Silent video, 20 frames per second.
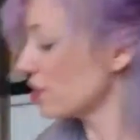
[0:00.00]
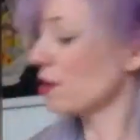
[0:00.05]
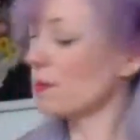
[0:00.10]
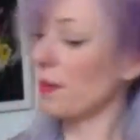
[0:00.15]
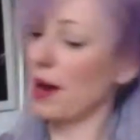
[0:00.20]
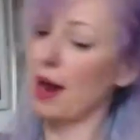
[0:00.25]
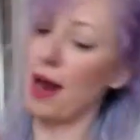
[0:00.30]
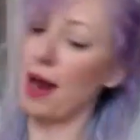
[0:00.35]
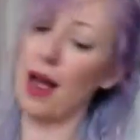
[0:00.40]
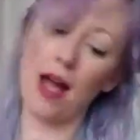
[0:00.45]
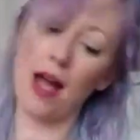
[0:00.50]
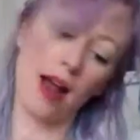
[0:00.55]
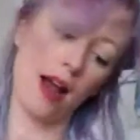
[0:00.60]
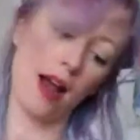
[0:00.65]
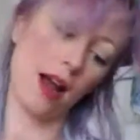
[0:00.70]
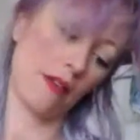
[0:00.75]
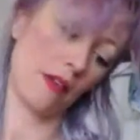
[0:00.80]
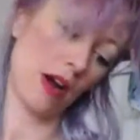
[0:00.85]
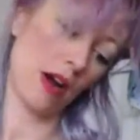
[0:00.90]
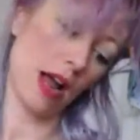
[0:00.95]
you my
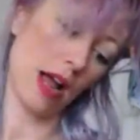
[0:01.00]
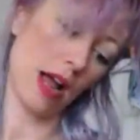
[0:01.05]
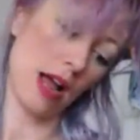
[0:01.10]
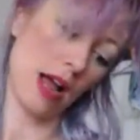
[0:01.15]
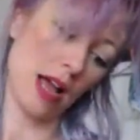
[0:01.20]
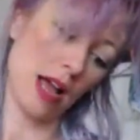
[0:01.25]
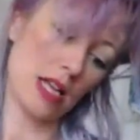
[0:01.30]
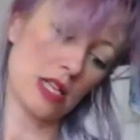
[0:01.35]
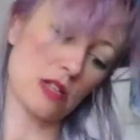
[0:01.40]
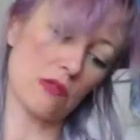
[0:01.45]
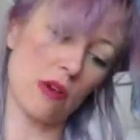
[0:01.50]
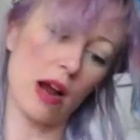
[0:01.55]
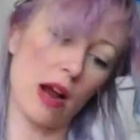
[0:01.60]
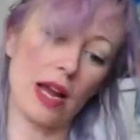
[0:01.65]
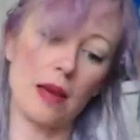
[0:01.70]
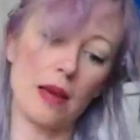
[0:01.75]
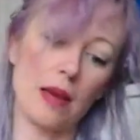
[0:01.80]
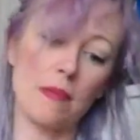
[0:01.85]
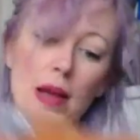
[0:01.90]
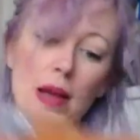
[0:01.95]
high-rise
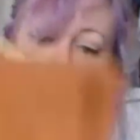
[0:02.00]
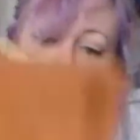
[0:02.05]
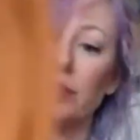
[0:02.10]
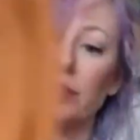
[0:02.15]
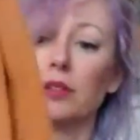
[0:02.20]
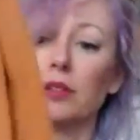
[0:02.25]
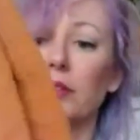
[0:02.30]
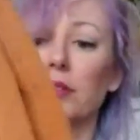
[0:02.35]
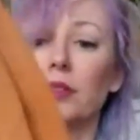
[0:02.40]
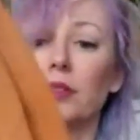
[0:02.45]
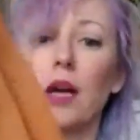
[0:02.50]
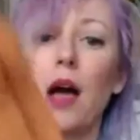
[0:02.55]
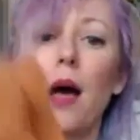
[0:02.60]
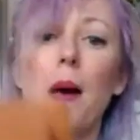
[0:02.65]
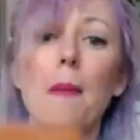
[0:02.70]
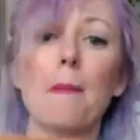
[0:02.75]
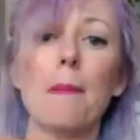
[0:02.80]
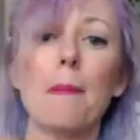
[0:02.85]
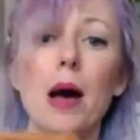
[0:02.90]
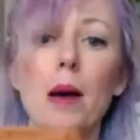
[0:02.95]
Rocky Mountain
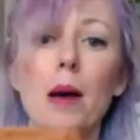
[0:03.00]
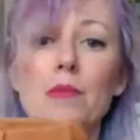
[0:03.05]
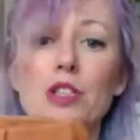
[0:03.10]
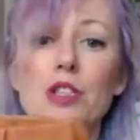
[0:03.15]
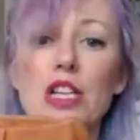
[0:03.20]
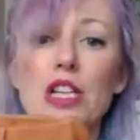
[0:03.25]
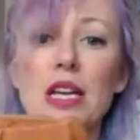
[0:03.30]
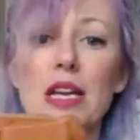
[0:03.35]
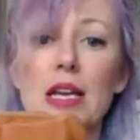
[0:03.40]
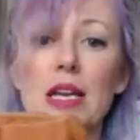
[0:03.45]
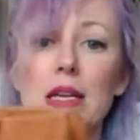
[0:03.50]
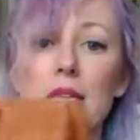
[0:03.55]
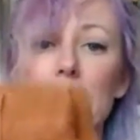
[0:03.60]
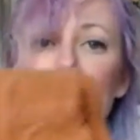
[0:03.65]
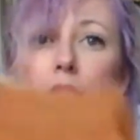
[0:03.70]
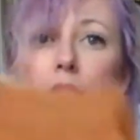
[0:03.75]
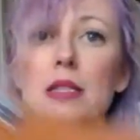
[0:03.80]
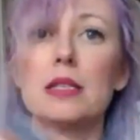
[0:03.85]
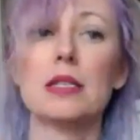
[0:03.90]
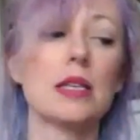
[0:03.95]
mom
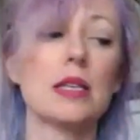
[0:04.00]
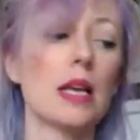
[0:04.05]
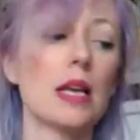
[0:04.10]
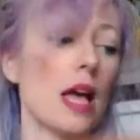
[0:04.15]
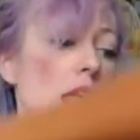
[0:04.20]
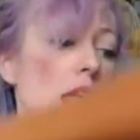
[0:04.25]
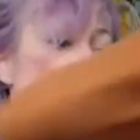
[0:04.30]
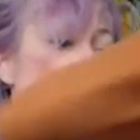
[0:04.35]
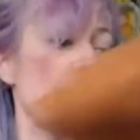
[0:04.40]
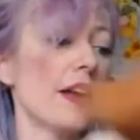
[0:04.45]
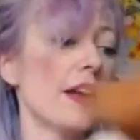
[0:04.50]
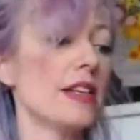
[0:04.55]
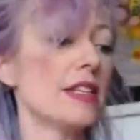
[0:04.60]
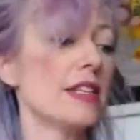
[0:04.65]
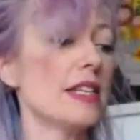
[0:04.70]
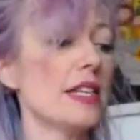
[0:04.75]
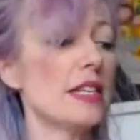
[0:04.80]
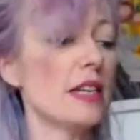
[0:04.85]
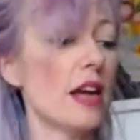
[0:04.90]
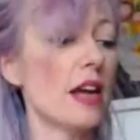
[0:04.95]
jeans that
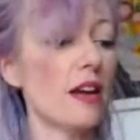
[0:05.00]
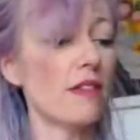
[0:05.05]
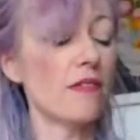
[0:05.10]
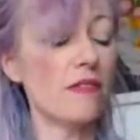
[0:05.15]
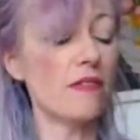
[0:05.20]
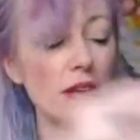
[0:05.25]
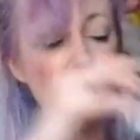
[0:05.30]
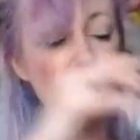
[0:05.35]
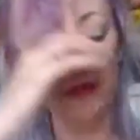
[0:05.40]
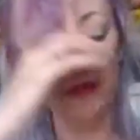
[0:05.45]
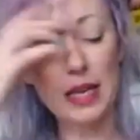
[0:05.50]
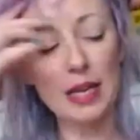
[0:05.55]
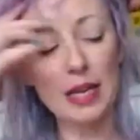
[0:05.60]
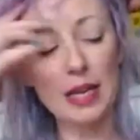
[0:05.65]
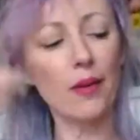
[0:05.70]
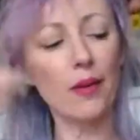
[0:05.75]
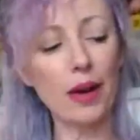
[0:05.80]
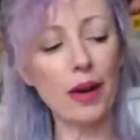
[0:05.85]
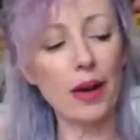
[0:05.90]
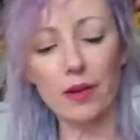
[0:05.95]
did not fit
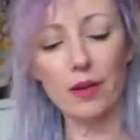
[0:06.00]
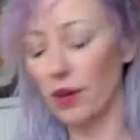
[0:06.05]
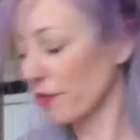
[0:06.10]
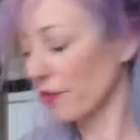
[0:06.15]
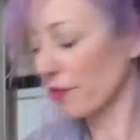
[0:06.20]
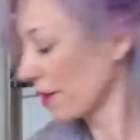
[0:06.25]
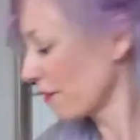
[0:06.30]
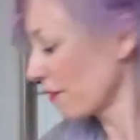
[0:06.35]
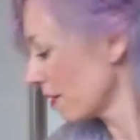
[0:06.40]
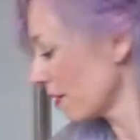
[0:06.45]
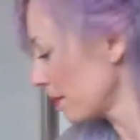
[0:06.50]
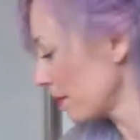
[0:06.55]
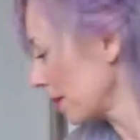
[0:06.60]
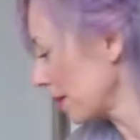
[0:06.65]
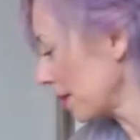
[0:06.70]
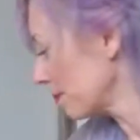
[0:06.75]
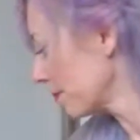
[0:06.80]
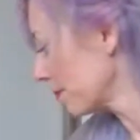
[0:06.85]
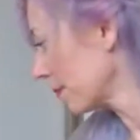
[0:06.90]
me. Oh, I don't know if they fit me.